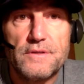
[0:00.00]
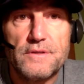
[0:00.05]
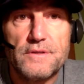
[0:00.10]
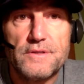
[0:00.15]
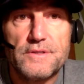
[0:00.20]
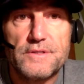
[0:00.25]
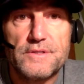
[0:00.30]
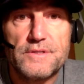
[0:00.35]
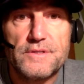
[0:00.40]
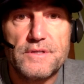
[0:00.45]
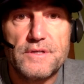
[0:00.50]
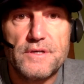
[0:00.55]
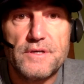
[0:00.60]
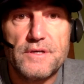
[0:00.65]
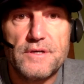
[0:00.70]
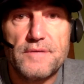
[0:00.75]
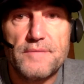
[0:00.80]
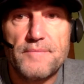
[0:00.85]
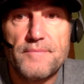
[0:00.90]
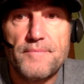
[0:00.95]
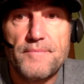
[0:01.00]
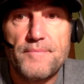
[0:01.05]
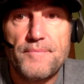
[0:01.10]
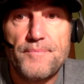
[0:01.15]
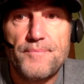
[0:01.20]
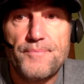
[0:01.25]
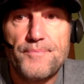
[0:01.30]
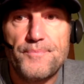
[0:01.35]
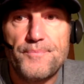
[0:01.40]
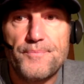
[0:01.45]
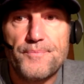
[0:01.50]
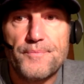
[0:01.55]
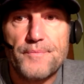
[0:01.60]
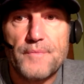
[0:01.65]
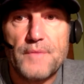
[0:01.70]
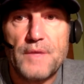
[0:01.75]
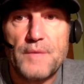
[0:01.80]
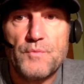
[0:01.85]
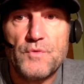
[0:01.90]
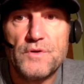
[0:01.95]
It's I'm
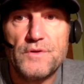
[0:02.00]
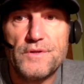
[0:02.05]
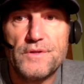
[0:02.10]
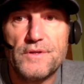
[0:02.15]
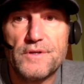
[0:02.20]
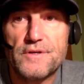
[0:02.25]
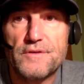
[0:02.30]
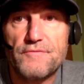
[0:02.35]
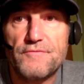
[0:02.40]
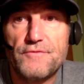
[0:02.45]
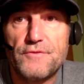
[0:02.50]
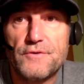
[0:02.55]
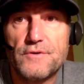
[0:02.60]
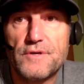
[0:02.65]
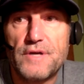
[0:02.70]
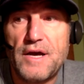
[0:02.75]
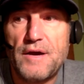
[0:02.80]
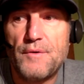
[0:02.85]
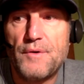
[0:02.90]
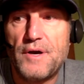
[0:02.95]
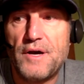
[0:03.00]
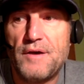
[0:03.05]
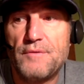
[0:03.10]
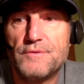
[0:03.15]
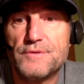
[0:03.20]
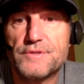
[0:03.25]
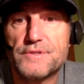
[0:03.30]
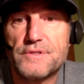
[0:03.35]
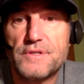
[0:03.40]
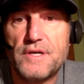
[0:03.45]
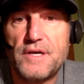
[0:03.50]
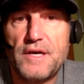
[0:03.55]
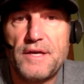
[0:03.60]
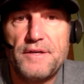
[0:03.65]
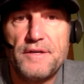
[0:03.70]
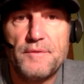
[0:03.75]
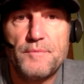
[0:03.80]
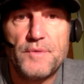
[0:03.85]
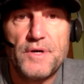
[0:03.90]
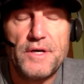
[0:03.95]
really looking forward.
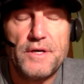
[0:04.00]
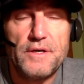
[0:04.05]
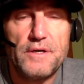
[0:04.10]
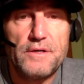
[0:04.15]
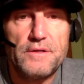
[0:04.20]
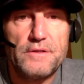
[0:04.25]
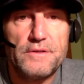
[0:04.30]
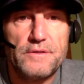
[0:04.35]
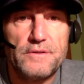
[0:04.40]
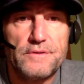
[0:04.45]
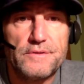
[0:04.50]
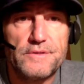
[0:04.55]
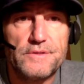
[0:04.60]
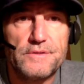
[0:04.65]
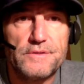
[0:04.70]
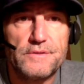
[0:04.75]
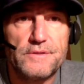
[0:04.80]
I did my little